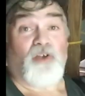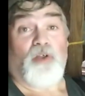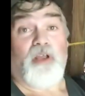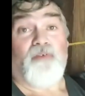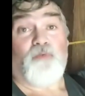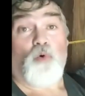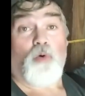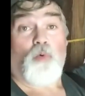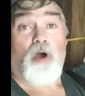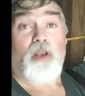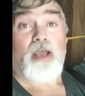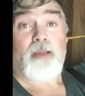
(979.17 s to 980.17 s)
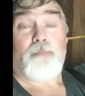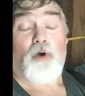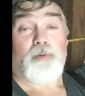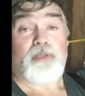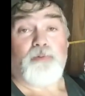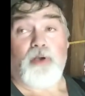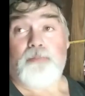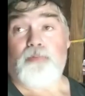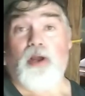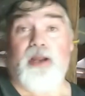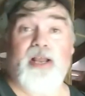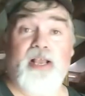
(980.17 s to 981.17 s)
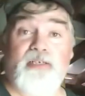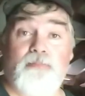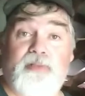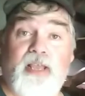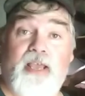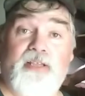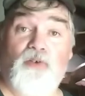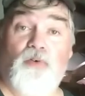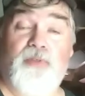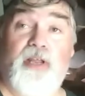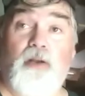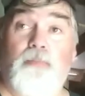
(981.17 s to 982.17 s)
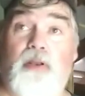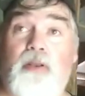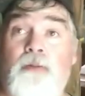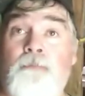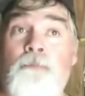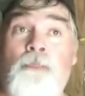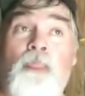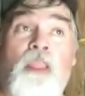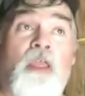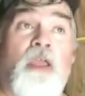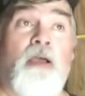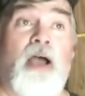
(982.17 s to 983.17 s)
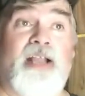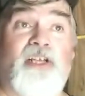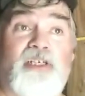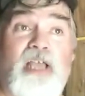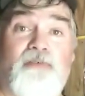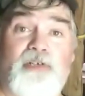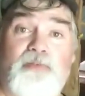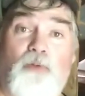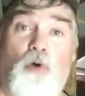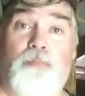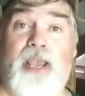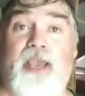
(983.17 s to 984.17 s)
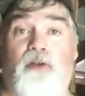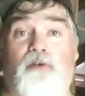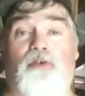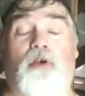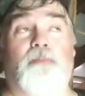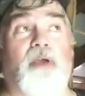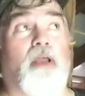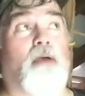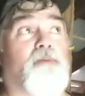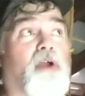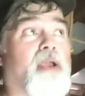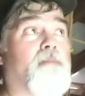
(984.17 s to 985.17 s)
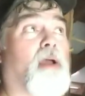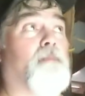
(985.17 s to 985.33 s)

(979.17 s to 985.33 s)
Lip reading: only a 4-watt light bulb. It's pretty bright. I got some 10s over there, but I just have a small panel, so I'm going to upgrade my